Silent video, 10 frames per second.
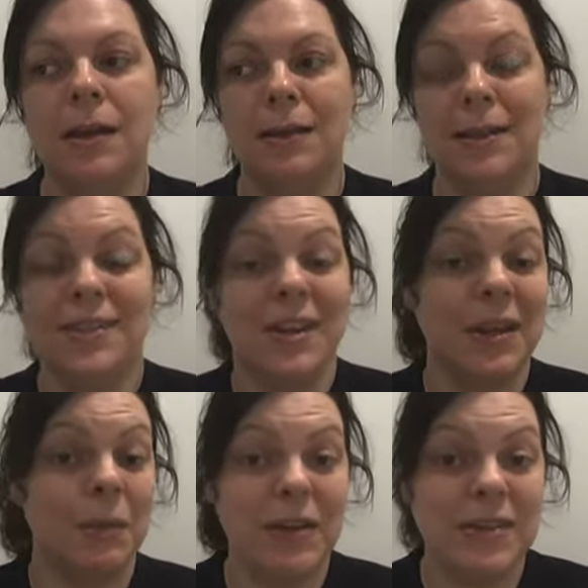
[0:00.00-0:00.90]
It
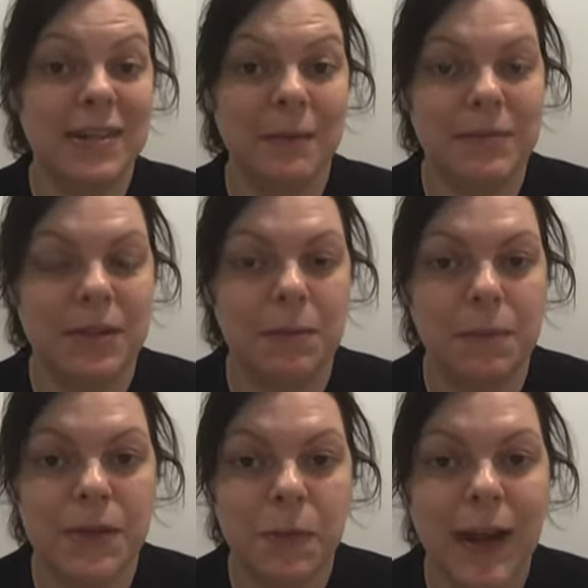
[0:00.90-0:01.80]
certainly won't attempt to
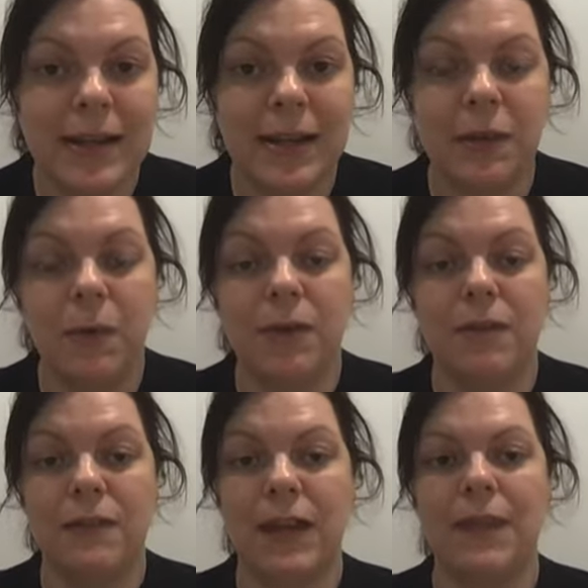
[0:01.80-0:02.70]
persuade anyone
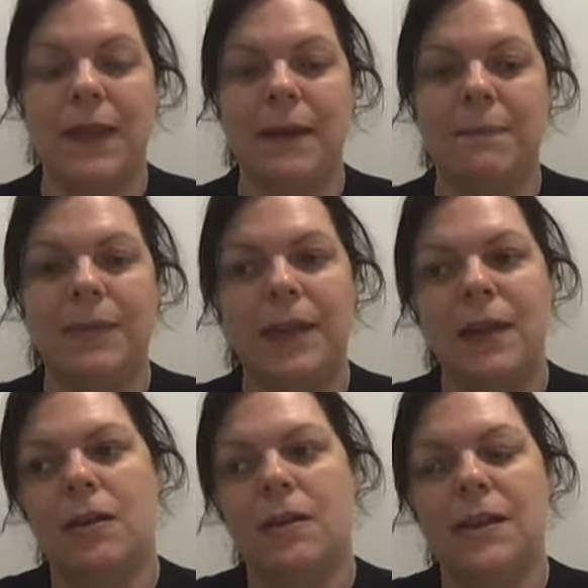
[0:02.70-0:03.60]
of anything.
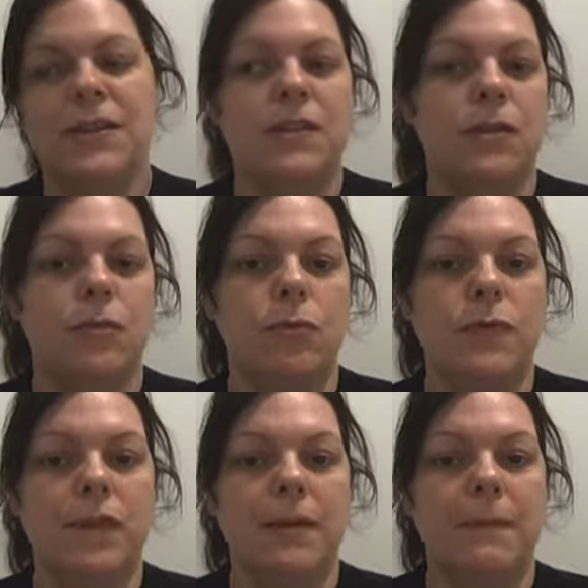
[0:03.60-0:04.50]
Letters can
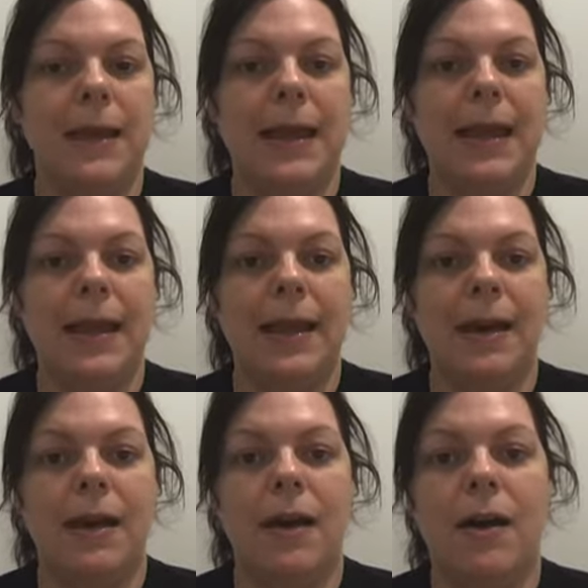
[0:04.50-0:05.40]
also be
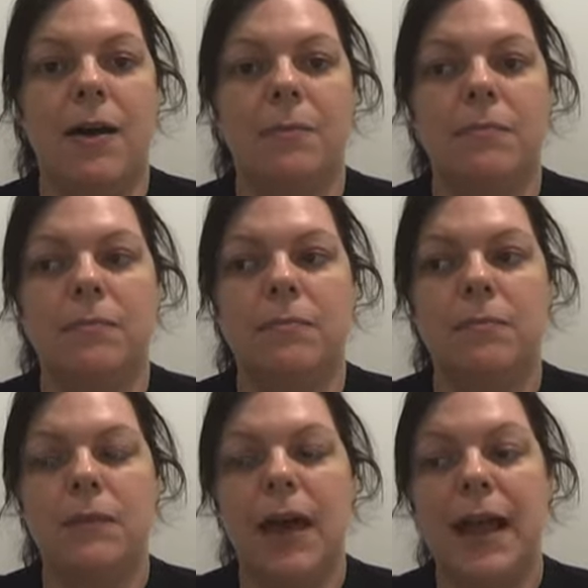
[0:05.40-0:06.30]

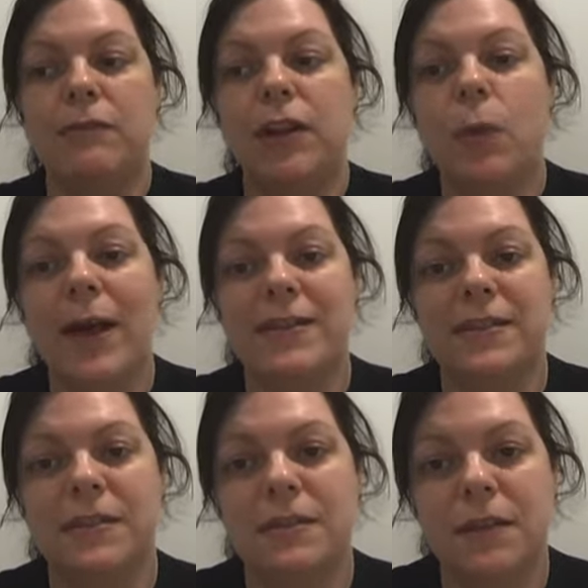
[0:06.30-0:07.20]
a
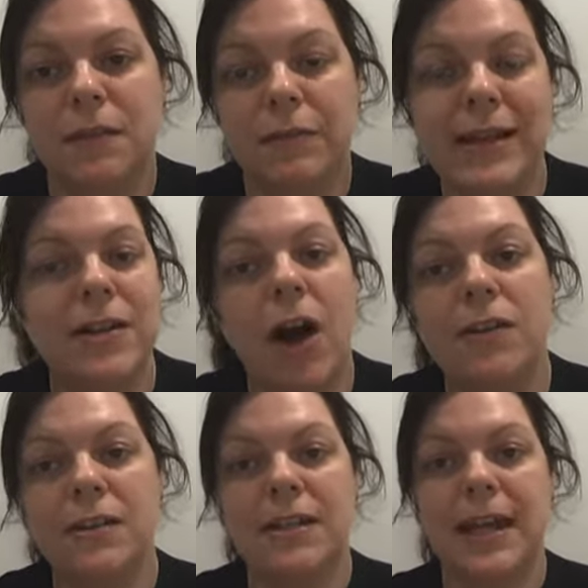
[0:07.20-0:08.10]
request that the reader
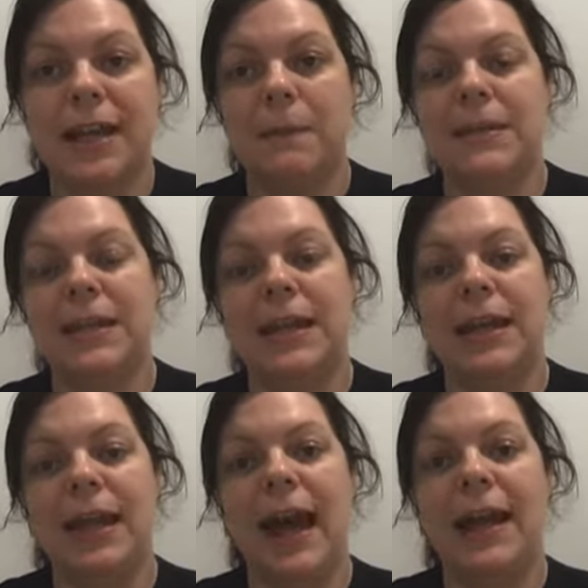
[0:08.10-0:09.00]
undertake a
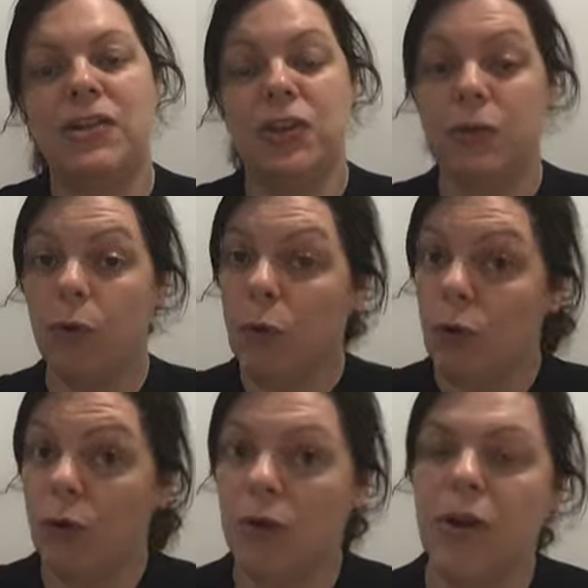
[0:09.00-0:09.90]
particular action
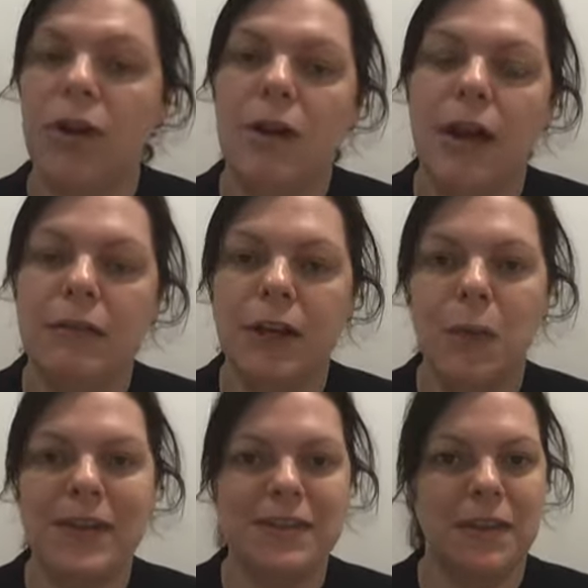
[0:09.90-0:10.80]
or a
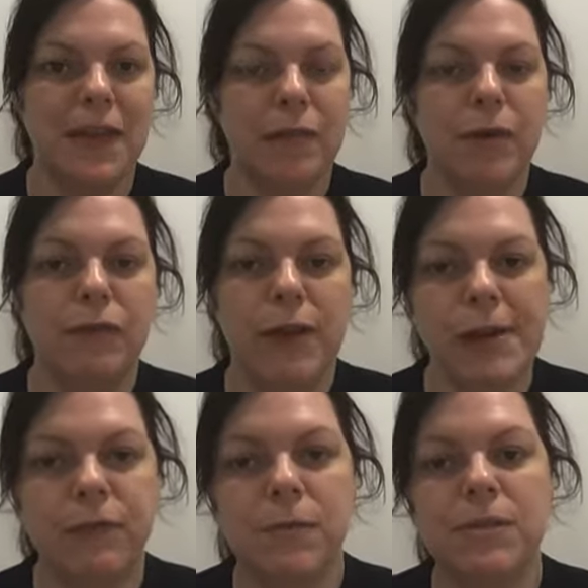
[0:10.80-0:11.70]
request that they
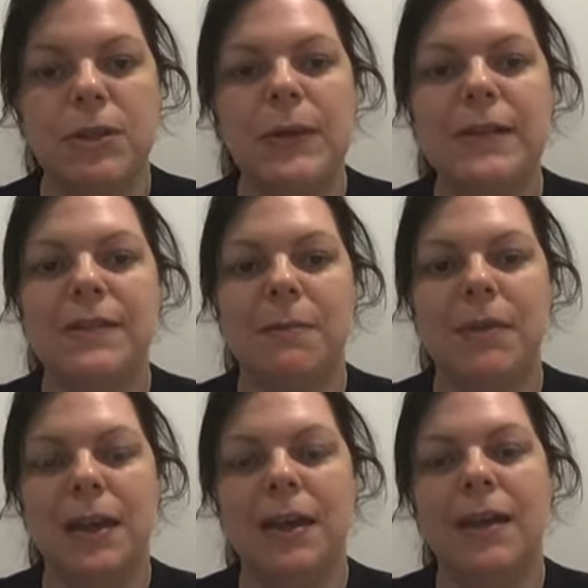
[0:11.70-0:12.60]
refrain from doing
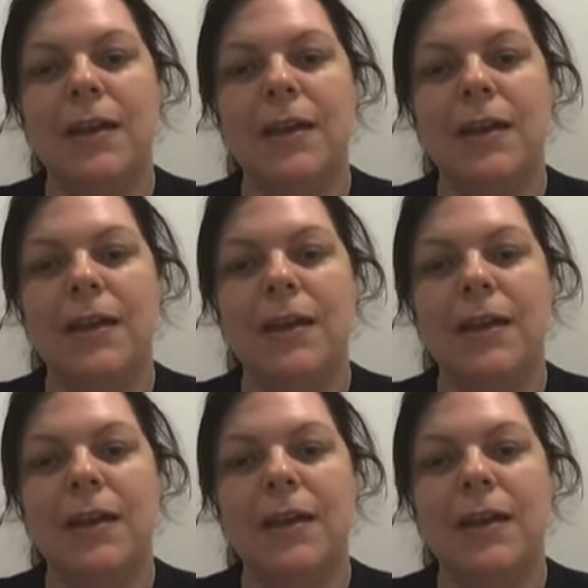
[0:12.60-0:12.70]
something.